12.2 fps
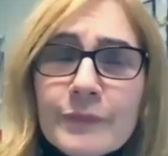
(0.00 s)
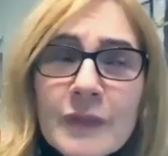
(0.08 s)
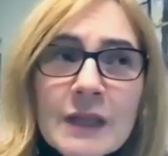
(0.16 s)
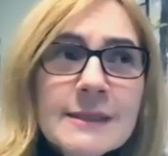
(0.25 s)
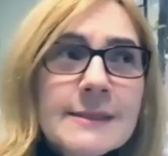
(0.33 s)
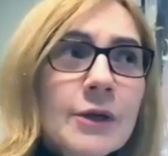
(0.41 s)

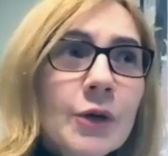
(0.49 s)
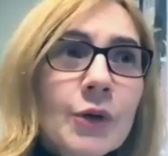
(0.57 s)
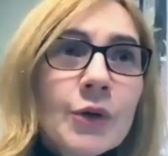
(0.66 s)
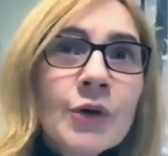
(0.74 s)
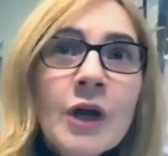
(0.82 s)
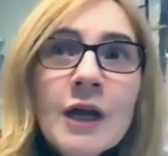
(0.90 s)
And
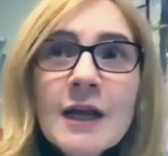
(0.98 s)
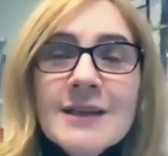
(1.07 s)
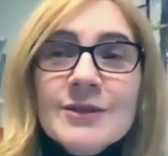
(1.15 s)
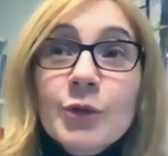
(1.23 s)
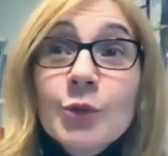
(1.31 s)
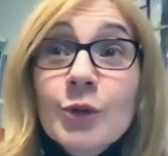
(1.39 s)
so
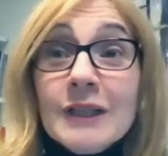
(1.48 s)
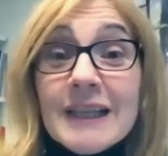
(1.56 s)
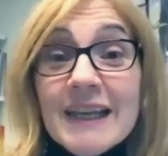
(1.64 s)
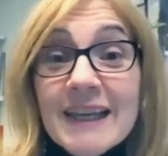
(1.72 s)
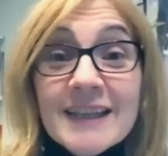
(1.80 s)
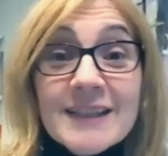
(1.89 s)
Google
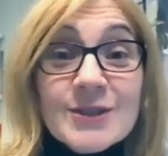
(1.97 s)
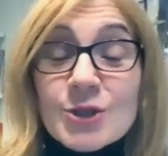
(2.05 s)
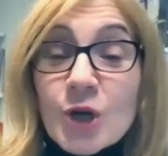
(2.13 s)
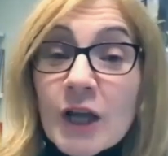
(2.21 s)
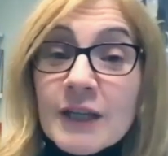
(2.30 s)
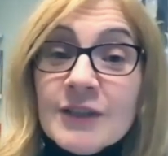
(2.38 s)
is
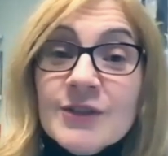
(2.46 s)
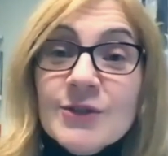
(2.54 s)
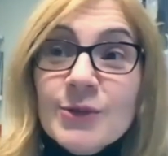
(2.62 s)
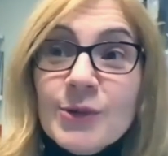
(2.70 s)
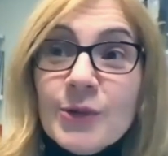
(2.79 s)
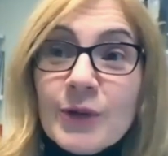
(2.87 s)
trying to
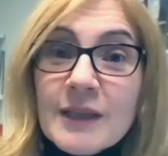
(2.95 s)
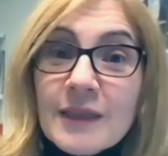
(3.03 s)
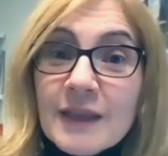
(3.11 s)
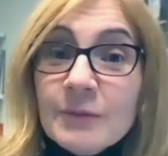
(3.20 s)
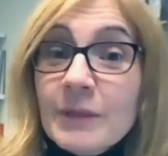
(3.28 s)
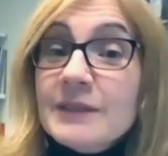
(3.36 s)
do the right
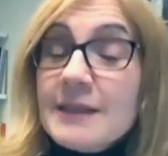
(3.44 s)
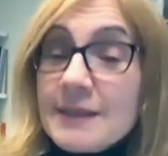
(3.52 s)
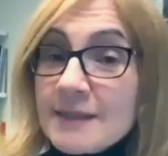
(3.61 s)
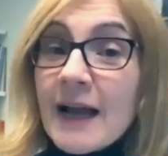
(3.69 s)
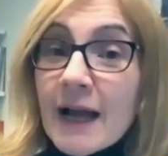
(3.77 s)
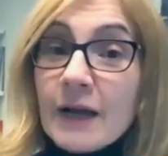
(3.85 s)
thing, but
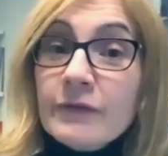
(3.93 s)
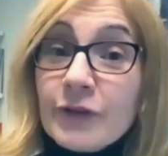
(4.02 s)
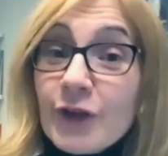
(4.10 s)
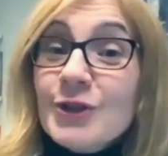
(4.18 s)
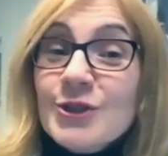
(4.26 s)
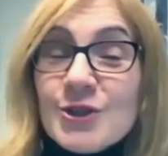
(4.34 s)
doesn't have
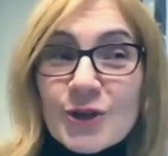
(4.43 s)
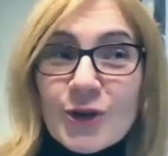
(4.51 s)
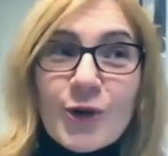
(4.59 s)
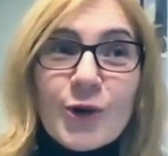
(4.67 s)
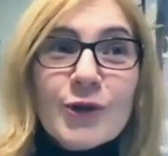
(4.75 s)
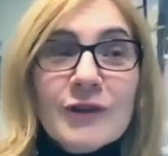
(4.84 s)

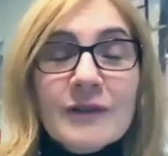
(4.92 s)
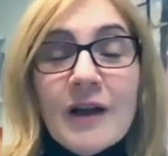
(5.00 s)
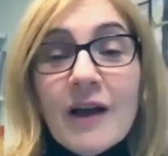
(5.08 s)
control.